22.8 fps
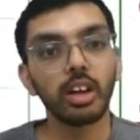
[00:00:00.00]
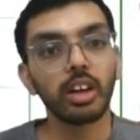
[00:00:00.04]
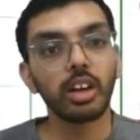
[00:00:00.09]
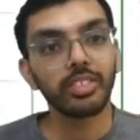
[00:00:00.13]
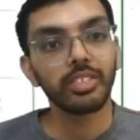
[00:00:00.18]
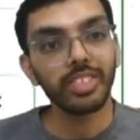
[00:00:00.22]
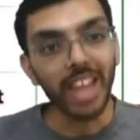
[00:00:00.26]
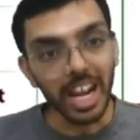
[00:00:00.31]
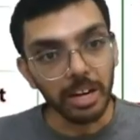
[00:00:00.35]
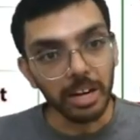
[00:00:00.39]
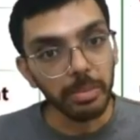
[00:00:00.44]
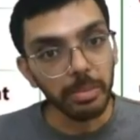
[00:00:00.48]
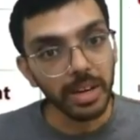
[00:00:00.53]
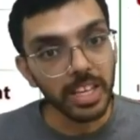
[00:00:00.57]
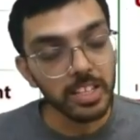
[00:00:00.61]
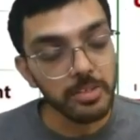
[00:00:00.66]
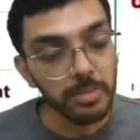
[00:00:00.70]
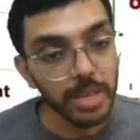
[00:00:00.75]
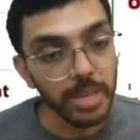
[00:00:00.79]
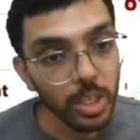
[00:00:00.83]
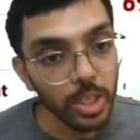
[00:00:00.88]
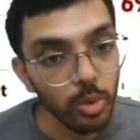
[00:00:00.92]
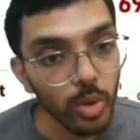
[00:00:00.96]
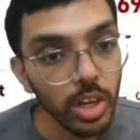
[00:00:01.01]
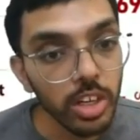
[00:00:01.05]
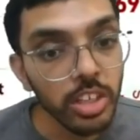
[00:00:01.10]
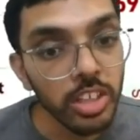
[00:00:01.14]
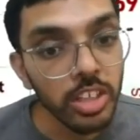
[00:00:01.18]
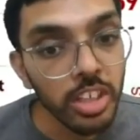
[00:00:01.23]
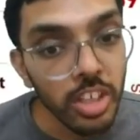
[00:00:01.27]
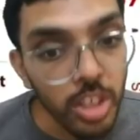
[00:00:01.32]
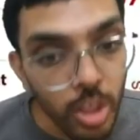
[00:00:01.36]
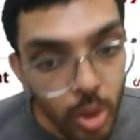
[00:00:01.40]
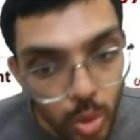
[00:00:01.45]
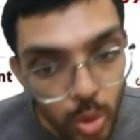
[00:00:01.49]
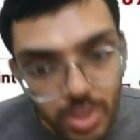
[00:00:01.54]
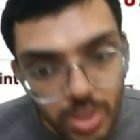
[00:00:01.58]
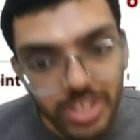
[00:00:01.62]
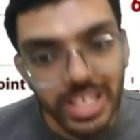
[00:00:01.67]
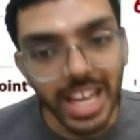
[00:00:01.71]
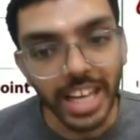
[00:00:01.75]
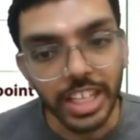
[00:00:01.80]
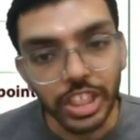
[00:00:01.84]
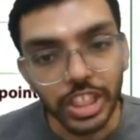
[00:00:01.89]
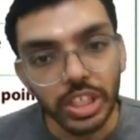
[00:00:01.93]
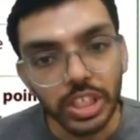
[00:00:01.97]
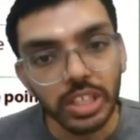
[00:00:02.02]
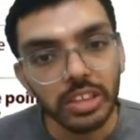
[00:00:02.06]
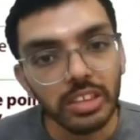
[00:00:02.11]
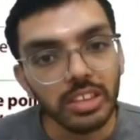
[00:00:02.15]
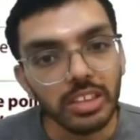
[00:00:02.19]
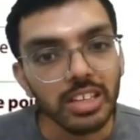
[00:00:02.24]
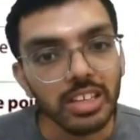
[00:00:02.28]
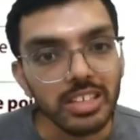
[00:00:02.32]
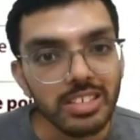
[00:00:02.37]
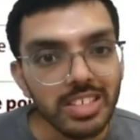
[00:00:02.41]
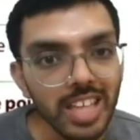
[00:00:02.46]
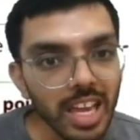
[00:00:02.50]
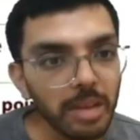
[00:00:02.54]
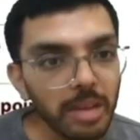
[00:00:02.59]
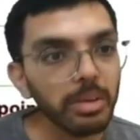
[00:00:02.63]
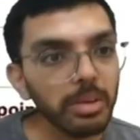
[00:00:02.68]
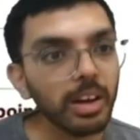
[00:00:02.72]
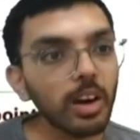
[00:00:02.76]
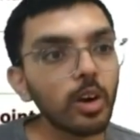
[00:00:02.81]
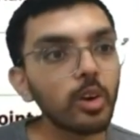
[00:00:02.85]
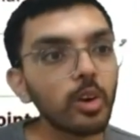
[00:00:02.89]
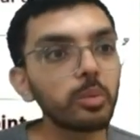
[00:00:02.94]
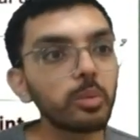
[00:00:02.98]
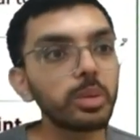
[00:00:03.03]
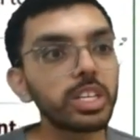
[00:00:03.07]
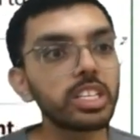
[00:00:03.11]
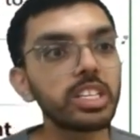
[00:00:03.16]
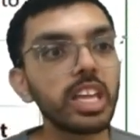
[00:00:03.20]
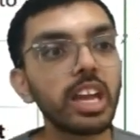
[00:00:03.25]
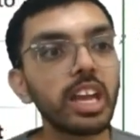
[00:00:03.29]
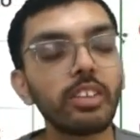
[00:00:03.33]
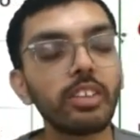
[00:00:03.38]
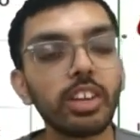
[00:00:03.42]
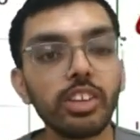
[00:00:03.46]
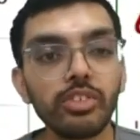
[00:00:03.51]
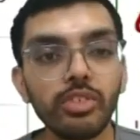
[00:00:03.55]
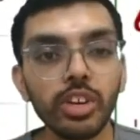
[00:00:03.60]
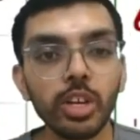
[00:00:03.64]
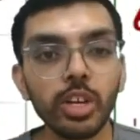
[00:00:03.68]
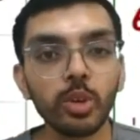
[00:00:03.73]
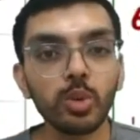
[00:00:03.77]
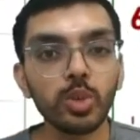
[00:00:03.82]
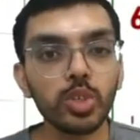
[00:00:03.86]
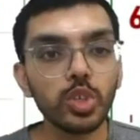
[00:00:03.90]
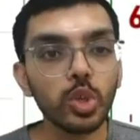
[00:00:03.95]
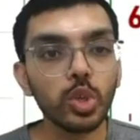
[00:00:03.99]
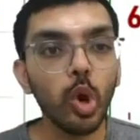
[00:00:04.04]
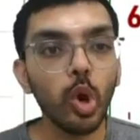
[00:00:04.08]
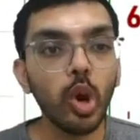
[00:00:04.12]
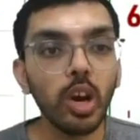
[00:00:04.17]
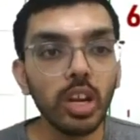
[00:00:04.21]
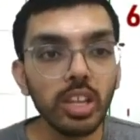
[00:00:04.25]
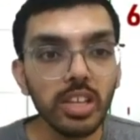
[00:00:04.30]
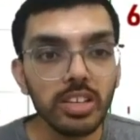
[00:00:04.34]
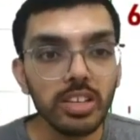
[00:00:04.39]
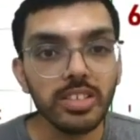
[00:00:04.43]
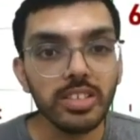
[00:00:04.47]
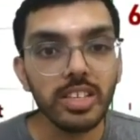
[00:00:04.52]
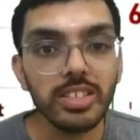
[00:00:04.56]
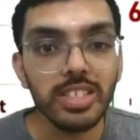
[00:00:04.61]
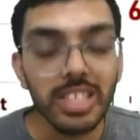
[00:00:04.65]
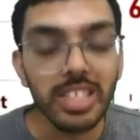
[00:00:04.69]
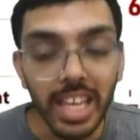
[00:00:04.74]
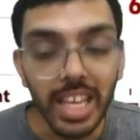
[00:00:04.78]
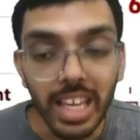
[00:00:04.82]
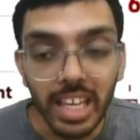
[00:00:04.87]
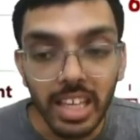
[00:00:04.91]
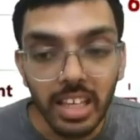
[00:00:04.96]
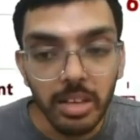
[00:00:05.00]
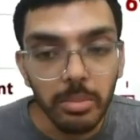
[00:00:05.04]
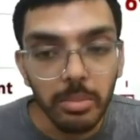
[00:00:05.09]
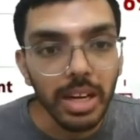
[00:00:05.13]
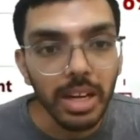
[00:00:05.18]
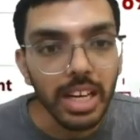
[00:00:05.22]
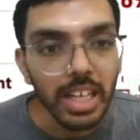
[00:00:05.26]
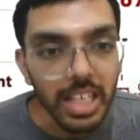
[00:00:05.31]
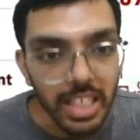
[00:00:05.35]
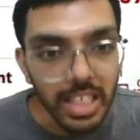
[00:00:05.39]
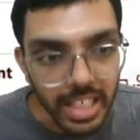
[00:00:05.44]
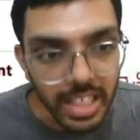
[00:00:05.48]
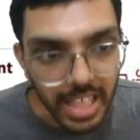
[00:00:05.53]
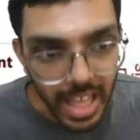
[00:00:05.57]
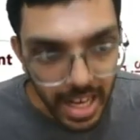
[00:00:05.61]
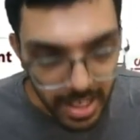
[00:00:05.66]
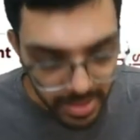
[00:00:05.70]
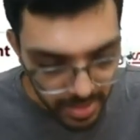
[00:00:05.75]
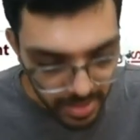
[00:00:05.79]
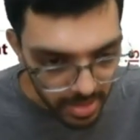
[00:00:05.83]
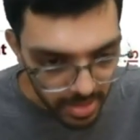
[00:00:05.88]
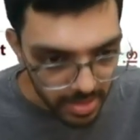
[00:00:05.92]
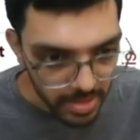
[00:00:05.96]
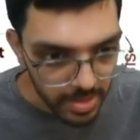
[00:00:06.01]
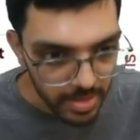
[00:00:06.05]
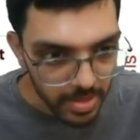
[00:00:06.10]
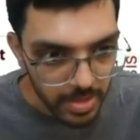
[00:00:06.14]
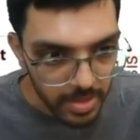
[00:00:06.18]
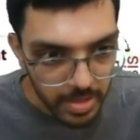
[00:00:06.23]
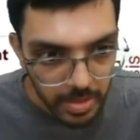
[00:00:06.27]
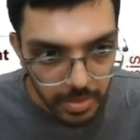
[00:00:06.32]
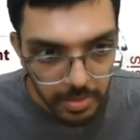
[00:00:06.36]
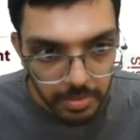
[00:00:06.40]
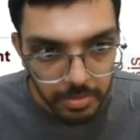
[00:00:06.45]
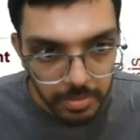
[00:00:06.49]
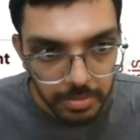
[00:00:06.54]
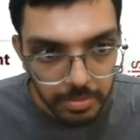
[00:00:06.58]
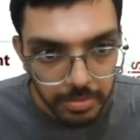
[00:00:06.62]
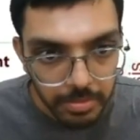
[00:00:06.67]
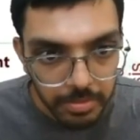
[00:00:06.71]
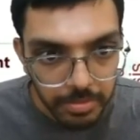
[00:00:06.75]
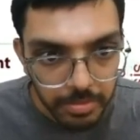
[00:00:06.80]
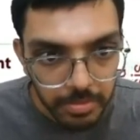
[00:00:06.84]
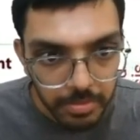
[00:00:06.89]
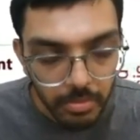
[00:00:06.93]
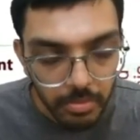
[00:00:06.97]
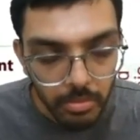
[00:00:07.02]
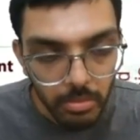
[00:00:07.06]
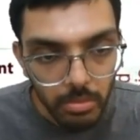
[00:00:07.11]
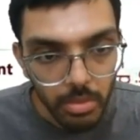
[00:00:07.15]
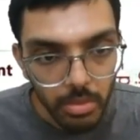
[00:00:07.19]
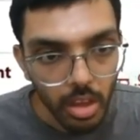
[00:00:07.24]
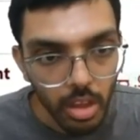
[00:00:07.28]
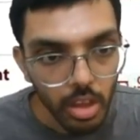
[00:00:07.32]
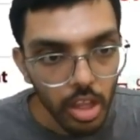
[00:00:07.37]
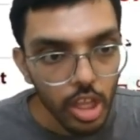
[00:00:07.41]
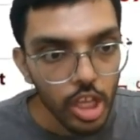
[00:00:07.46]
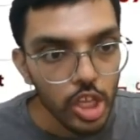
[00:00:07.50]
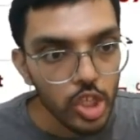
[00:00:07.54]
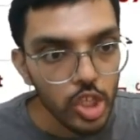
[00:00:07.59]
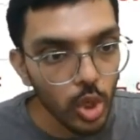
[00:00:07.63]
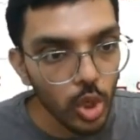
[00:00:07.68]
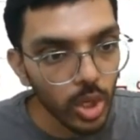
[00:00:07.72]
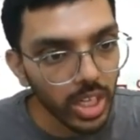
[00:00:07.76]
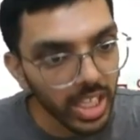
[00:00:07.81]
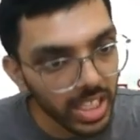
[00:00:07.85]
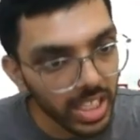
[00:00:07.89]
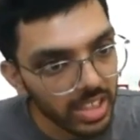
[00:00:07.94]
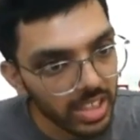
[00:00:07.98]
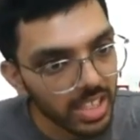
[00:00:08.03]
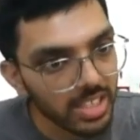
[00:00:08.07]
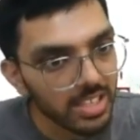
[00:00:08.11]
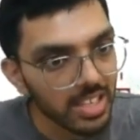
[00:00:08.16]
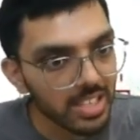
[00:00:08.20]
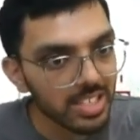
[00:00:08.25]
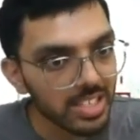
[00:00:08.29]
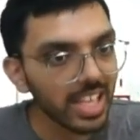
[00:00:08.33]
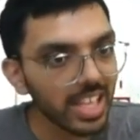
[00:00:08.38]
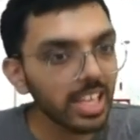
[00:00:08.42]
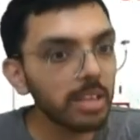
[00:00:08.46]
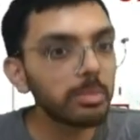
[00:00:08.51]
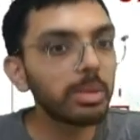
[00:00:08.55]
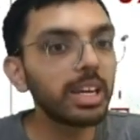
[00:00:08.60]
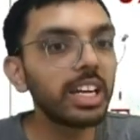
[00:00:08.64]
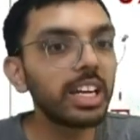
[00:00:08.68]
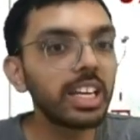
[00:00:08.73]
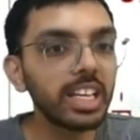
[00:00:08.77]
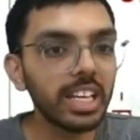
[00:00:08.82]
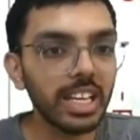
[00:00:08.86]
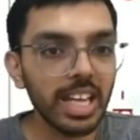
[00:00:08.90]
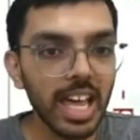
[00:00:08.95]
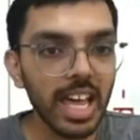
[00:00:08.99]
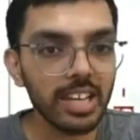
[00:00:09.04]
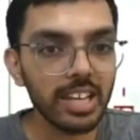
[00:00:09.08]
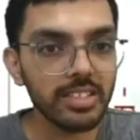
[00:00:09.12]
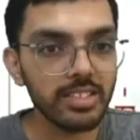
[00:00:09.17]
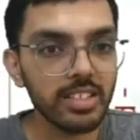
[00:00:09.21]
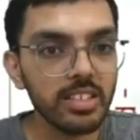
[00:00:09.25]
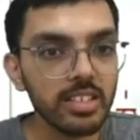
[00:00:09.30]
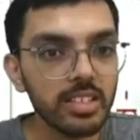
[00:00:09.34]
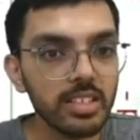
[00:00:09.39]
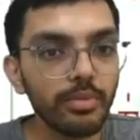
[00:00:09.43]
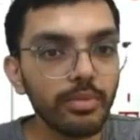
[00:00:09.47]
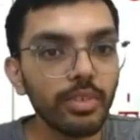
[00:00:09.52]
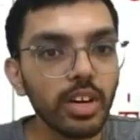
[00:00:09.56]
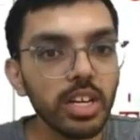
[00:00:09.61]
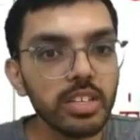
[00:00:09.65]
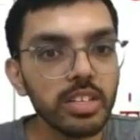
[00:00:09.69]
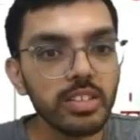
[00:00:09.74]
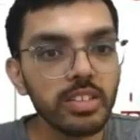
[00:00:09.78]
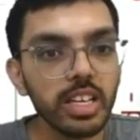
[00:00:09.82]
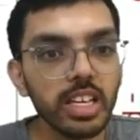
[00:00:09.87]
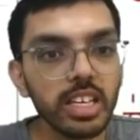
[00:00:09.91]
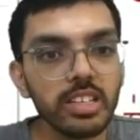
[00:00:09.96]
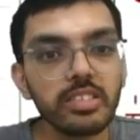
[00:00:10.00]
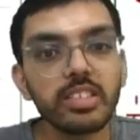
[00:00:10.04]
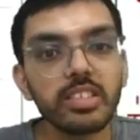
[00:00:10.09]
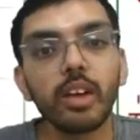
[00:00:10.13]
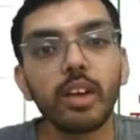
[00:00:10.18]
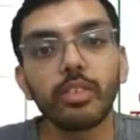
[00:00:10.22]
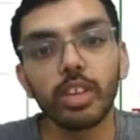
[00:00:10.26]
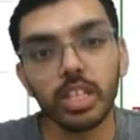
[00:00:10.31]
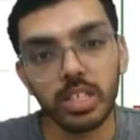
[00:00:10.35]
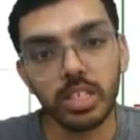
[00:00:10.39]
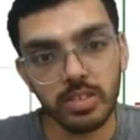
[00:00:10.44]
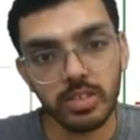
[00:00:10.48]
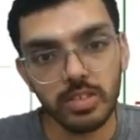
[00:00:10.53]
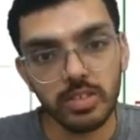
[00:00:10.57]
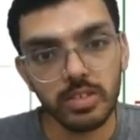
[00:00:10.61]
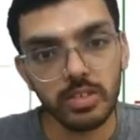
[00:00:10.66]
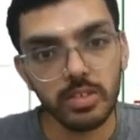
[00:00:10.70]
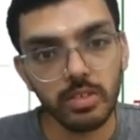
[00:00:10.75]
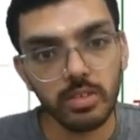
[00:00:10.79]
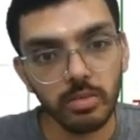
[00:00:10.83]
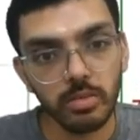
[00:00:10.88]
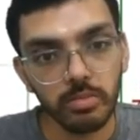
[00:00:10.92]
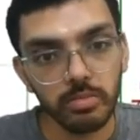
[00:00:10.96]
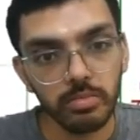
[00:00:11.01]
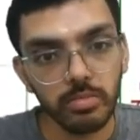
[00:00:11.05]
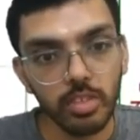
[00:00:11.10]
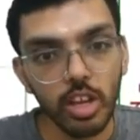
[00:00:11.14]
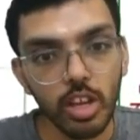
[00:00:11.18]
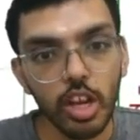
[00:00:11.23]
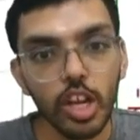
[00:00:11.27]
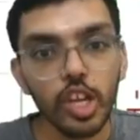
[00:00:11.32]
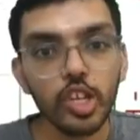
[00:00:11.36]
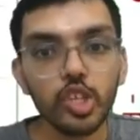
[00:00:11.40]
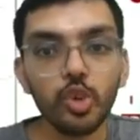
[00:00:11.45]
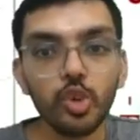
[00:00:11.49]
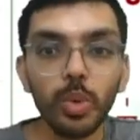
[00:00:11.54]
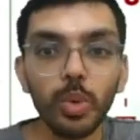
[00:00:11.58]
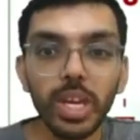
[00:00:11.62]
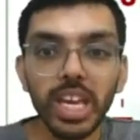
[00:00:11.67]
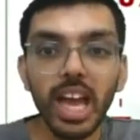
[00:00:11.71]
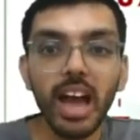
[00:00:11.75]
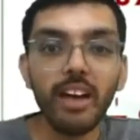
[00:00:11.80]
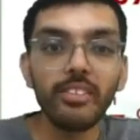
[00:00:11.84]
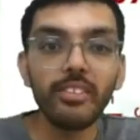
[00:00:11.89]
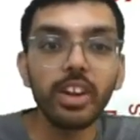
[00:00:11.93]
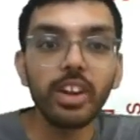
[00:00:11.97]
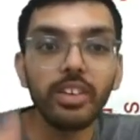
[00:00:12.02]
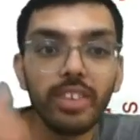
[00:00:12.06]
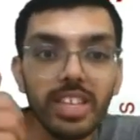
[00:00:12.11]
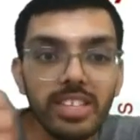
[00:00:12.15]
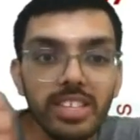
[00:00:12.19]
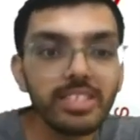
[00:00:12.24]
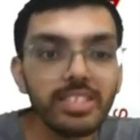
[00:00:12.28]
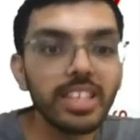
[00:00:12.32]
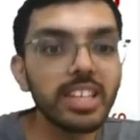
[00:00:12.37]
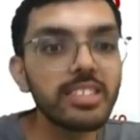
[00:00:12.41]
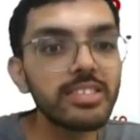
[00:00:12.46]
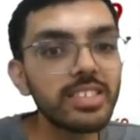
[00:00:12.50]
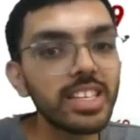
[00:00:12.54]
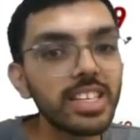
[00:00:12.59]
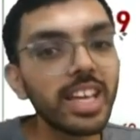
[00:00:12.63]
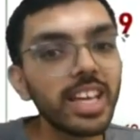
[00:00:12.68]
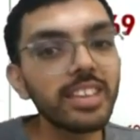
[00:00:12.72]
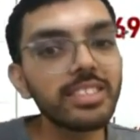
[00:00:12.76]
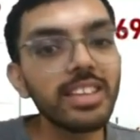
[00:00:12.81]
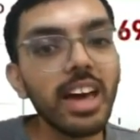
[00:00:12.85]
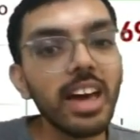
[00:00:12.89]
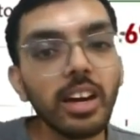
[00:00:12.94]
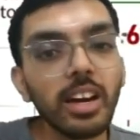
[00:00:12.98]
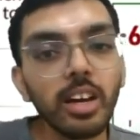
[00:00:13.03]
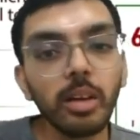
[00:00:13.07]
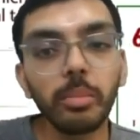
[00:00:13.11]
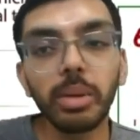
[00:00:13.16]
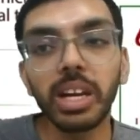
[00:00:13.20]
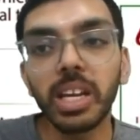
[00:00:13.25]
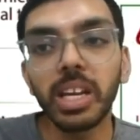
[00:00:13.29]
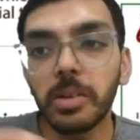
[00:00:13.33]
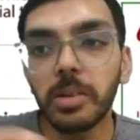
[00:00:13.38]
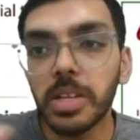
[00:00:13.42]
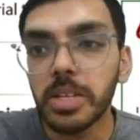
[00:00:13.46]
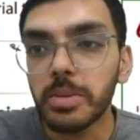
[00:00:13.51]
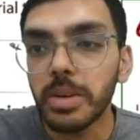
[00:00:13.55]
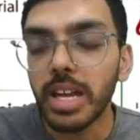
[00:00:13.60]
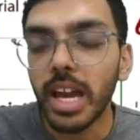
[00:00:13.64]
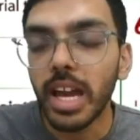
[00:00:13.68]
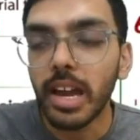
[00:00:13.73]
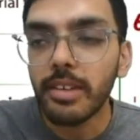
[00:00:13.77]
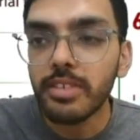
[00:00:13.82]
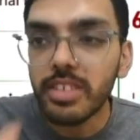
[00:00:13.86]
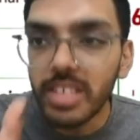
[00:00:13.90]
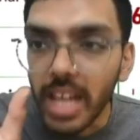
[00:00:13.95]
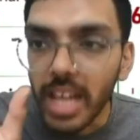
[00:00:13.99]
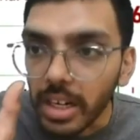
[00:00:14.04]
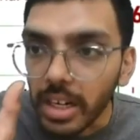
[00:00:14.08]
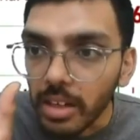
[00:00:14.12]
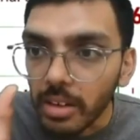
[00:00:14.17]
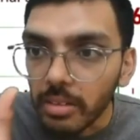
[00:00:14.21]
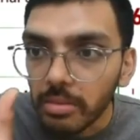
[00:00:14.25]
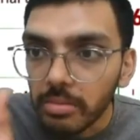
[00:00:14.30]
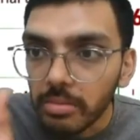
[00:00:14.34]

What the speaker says: That brings me to a new section this time around which they have introduced called the sustainability analysis. So in the sustainability analysis, the first thing is governance. So we have a risk and CSR committee which we have set.